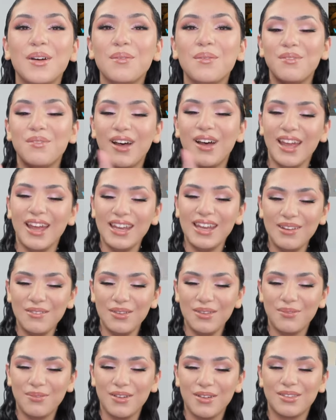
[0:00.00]
My
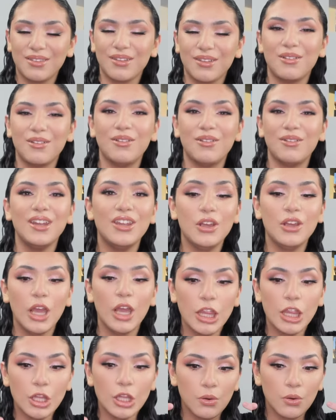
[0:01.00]
name is the Queenie. You
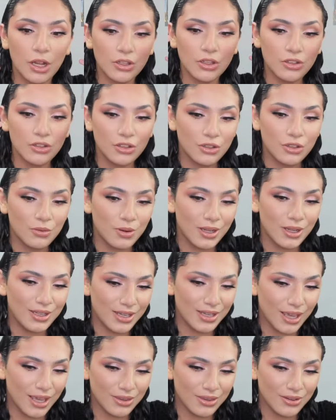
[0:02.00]
guys are watching
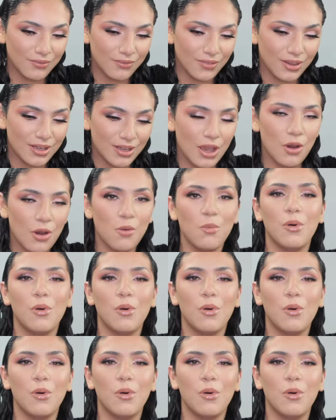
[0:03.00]
another video.